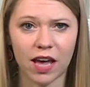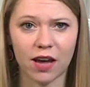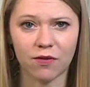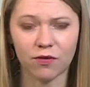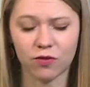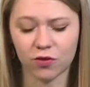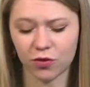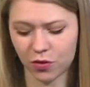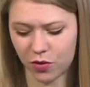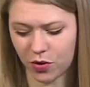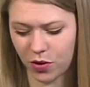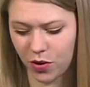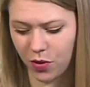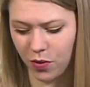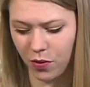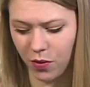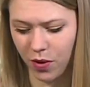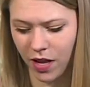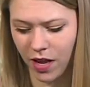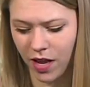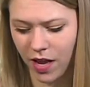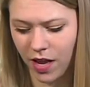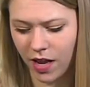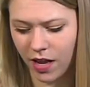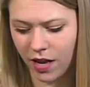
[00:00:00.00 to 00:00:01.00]
this
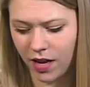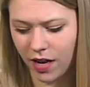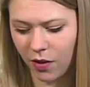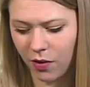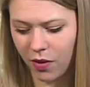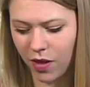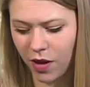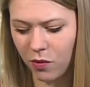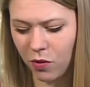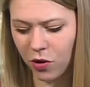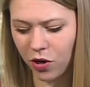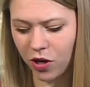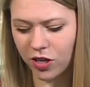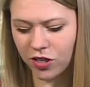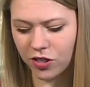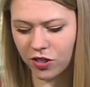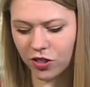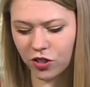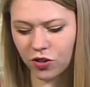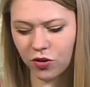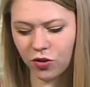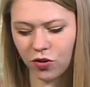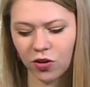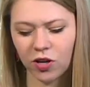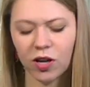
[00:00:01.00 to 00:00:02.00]
afternoon. Now, they
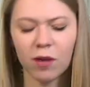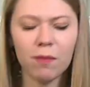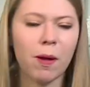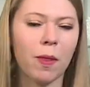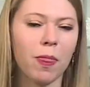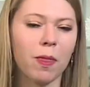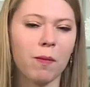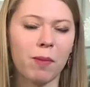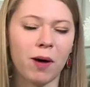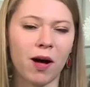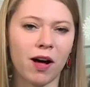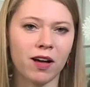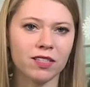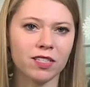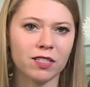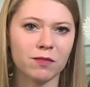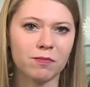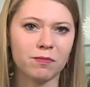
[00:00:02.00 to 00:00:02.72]
were concerned about the